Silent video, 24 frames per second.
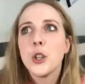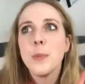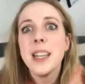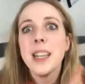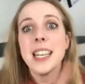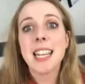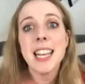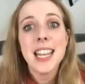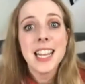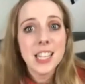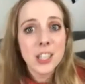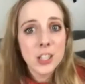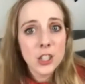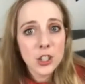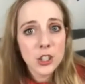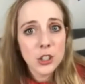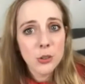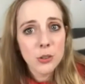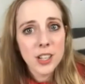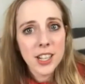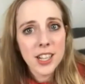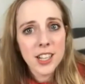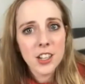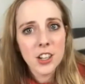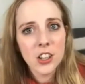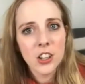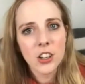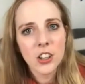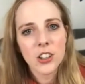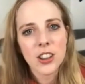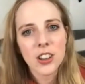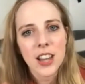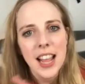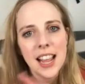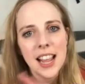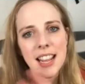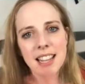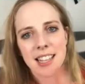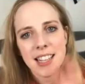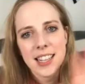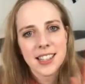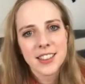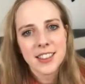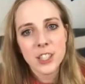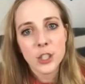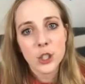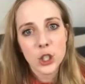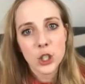you mean in shooting or like
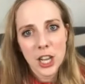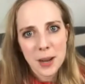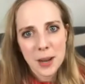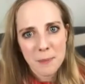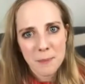in the gym?